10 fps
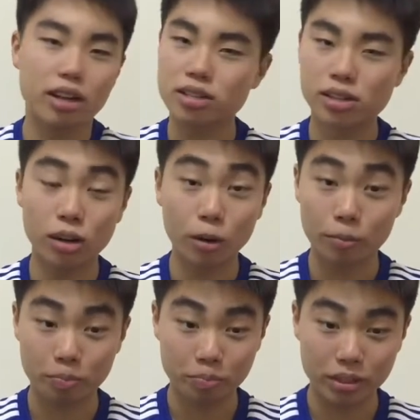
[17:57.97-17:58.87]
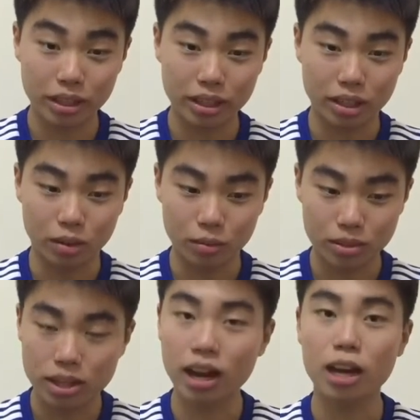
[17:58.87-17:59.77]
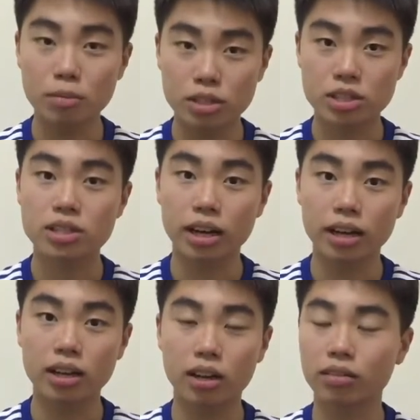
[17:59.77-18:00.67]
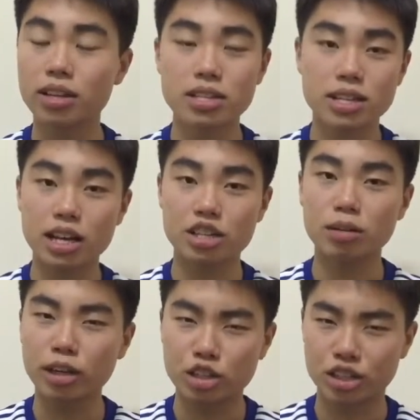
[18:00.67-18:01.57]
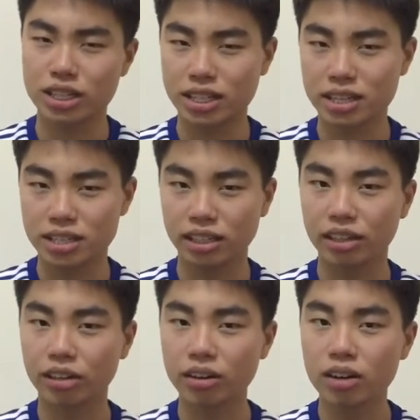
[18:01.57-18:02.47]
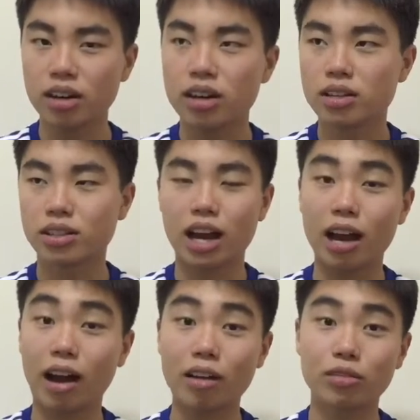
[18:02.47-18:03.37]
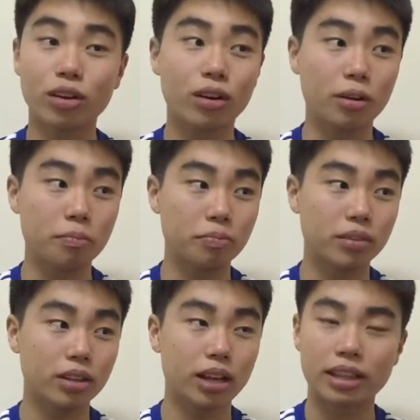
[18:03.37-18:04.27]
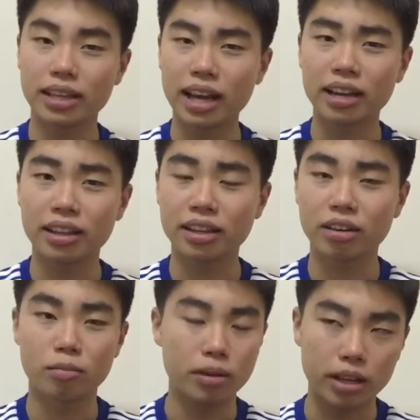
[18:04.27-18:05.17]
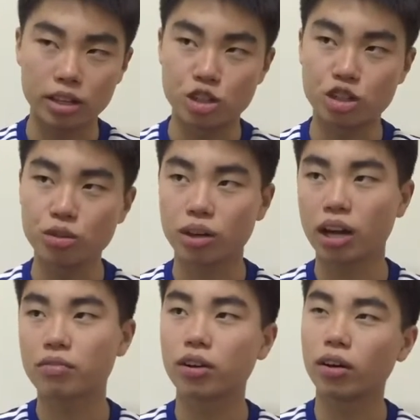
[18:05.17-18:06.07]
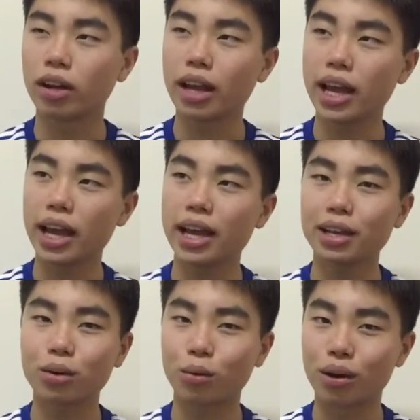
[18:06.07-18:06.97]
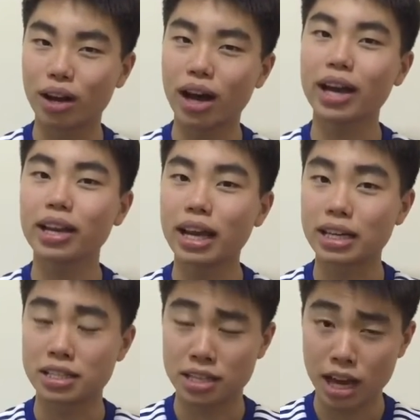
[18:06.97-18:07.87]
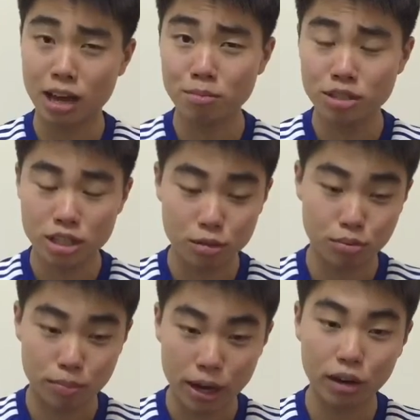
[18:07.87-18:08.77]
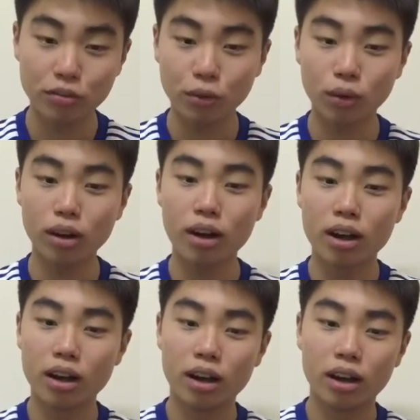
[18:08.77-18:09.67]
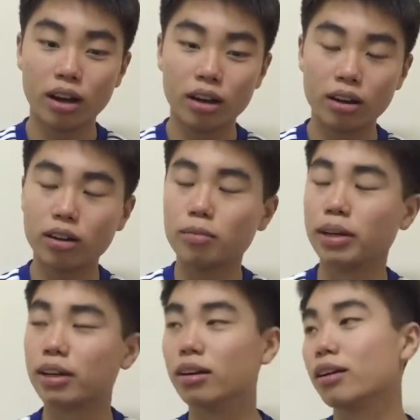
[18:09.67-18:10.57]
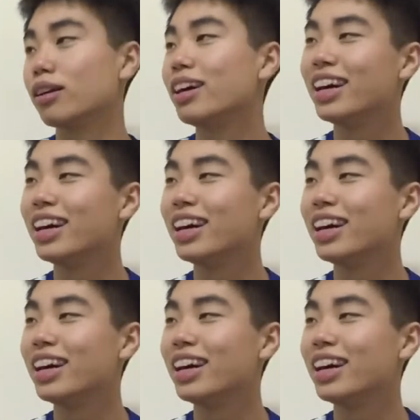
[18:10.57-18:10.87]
So, you know, time is tight, and this is actually my GCSE year. So I've got, at the end of the year, in June, I've got 8 or 9 exams to prepare for. Oh my god.